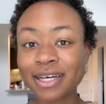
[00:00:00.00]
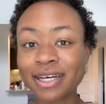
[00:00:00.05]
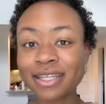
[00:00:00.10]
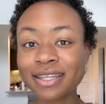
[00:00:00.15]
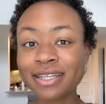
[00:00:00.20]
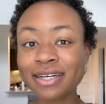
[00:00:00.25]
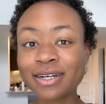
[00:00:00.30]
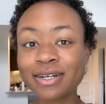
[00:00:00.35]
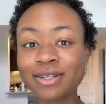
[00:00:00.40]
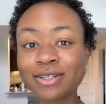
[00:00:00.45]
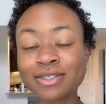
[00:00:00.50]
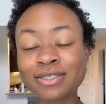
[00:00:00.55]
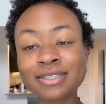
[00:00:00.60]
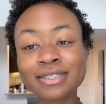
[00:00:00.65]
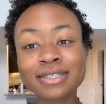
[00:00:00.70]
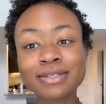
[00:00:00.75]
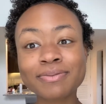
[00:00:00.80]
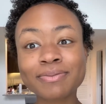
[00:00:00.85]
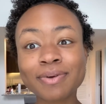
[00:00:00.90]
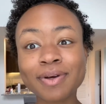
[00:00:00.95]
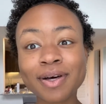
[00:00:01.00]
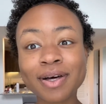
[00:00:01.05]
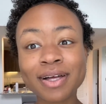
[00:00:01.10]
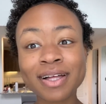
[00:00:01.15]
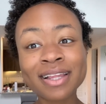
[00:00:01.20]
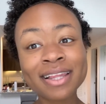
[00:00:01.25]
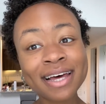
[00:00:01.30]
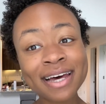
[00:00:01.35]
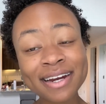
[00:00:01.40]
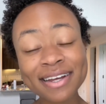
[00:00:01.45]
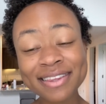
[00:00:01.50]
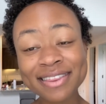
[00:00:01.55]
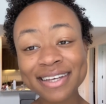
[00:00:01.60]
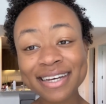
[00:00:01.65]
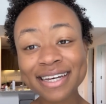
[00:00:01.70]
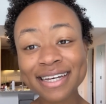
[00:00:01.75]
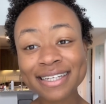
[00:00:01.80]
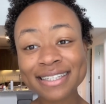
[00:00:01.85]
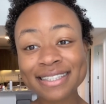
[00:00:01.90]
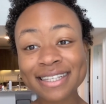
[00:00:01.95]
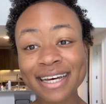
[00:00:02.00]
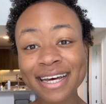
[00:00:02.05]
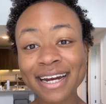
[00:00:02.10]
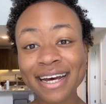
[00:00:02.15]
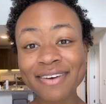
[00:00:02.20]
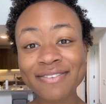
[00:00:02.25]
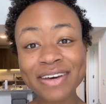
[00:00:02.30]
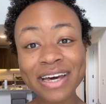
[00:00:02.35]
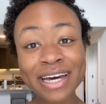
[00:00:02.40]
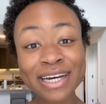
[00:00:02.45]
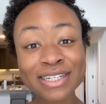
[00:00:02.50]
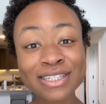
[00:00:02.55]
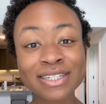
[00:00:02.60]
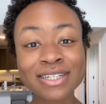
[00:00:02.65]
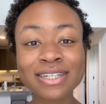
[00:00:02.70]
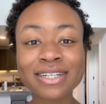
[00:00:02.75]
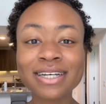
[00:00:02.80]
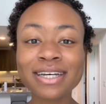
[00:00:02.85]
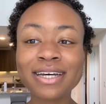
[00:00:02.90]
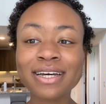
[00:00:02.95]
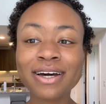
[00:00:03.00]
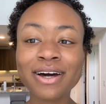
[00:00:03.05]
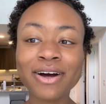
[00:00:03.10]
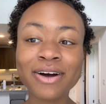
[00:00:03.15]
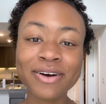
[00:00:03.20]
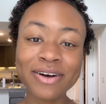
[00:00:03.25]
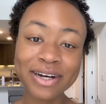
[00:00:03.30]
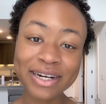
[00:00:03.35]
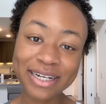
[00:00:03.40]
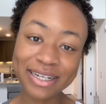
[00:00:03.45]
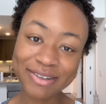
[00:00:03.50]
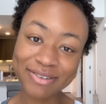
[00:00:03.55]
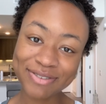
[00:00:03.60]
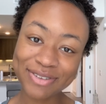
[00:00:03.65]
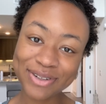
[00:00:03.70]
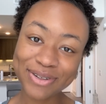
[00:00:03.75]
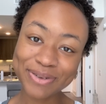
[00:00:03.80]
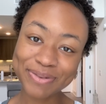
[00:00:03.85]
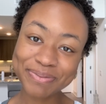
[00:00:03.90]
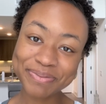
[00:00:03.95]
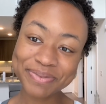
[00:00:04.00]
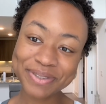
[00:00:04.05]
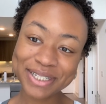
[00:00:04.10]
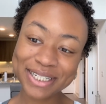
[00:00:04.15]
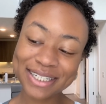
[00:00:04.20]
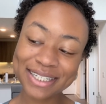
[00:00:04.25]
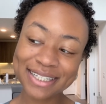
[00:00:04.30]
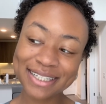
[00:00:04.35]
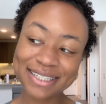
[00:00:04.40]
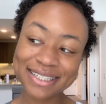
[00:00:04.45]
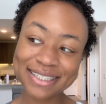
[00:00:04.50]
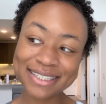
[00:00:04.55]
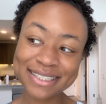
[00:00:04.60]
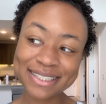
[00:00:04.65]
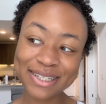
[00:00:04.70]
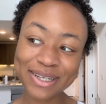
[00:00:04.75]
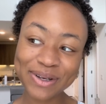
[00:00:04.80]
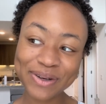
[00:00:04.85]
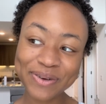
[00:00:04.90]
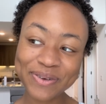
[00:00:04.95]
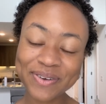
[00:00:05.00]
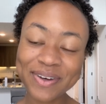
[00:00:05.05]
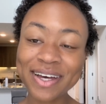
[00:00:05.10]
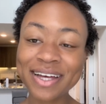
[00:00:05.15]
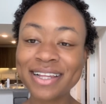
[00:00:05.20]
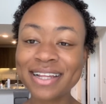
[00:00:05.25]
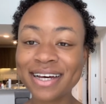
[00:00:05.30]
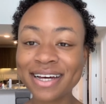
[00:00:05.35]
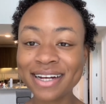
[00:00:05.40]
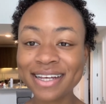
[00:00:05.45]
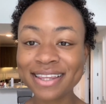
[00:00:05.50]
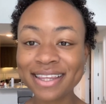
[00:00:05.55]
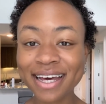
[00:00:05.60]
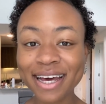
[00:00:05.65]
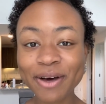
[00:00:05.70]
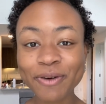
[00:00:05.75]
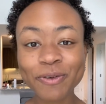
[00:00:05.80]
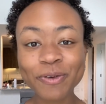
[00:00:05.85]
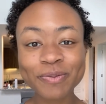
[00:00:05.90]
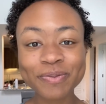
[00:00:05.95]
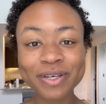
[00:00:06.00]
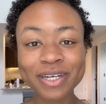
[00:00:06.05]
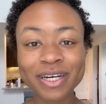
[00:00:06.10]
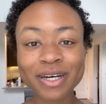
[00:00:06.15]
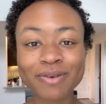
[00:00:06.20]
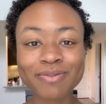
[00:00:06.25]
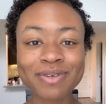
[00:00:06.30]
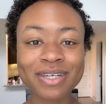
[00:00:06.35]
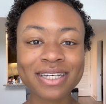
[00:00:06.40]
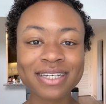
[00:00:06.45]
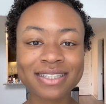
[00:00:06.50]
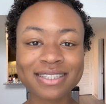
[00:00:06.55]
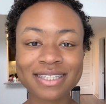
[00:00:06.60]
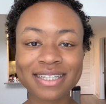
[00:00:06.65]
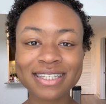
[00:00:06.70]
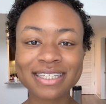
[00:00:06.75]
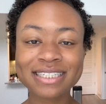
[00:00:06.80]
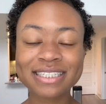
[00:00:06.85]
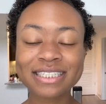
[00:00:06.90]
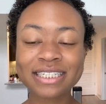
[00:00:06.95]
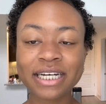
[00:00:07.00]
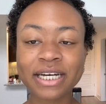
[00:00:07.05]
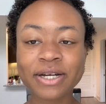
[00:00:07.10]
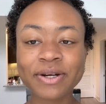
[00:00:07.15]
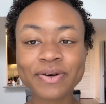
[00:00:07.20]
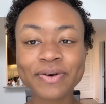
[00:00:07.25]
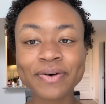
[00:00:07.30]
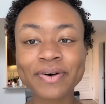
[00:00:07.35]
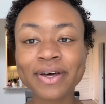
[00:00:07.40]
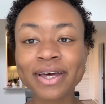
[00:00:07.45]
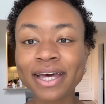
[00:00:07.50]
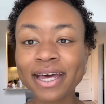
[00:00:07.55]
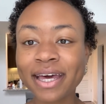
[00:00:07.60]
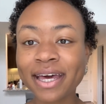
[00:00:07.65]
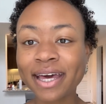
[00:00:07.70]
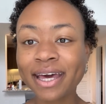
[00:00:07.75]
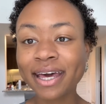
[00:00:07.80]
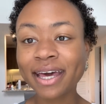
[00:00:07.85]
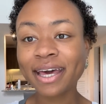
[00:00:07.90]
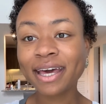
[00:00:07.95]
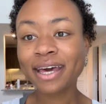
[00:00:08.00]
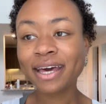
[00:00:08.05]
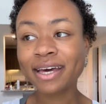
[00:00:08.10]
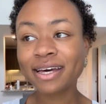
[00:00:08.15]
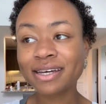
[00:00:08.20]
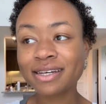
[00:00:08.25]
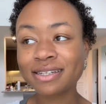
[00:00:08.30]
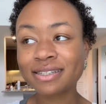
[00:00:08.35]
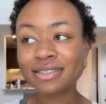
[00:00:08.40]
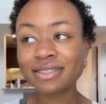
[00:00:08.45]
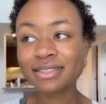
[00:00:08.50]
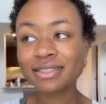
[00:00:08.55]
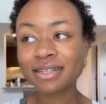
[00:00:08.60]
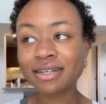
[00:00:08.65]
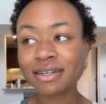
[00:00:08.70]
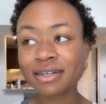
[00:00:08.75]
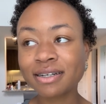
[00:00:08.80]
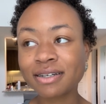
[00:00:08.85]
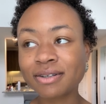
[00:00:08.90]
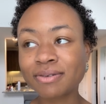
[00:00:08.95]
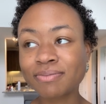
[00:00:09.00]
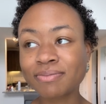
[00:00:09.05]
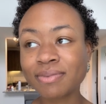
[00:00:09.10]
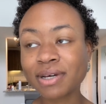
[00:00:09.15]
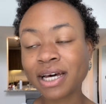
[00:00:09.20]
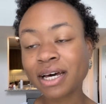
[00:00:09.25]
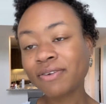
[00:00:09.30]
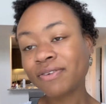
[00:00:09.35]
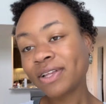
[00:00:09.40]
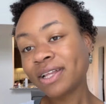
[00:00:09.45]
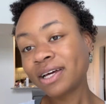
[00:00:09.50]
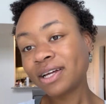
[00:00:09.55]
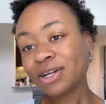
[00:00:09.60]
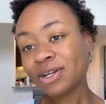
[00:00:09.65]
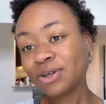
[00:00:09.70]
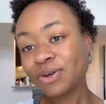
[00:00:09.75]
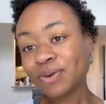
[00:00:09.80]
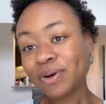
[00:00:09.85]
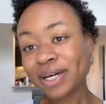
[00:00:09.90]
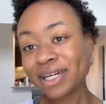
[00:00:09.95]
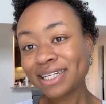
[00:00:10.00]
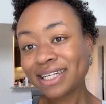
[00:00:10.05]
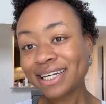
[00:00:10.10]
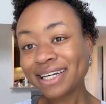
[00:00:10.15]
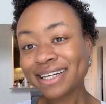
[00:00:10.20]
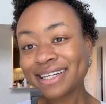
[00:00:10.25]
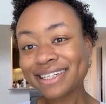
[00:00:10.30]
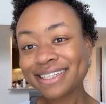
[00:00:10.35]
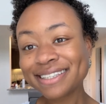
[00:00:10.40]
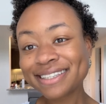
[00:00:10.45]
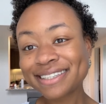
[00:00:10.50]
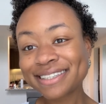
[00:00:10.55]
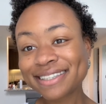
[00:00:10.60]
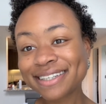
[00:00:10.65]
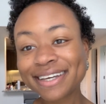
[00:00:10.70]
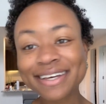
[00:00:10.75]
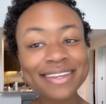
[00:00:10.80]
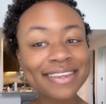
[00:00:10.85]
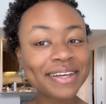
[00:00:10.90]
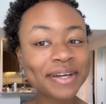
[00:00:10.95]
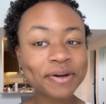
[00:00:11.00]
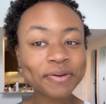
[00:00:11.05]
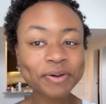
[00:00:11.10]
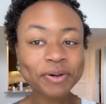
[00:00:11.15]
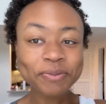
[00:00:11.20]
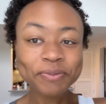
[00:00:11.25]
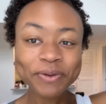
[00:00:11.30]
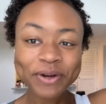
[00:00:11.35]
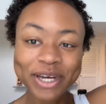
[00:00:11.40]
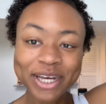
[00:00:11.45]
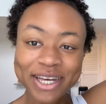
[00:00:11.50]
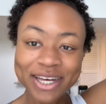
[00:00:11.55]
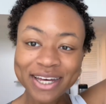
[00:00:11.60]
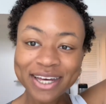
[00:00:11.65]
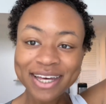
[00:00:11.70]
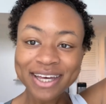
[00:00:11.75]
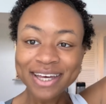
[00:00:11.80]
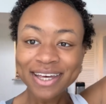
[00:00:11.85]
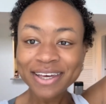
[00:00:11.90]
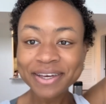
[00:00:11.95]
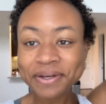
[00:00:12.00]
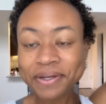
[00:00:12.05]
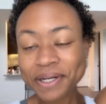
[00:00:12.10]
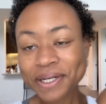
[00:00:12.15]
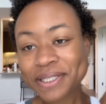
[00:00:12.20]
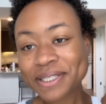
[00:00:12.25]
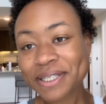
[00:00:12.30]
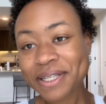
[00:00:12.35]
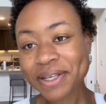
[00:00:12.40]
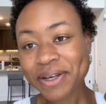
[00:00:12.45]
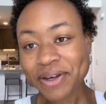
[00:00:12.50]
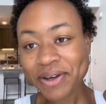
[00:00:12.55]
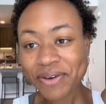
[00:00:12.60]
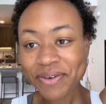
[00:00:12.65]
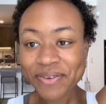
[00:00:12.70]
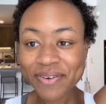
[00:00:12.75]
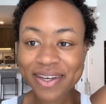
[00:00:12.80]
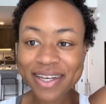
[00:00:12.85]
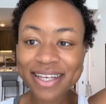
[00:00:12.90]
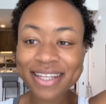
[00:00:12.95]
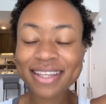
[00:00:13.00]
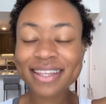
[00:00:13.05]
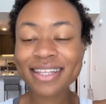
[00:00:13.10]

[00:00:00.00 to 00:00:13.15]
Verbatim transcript: There's a lot of things that I've actually already filmed. So a lot of that will be coming to this channel and um, I have a lot of new ideas that I want to bring you guys along with.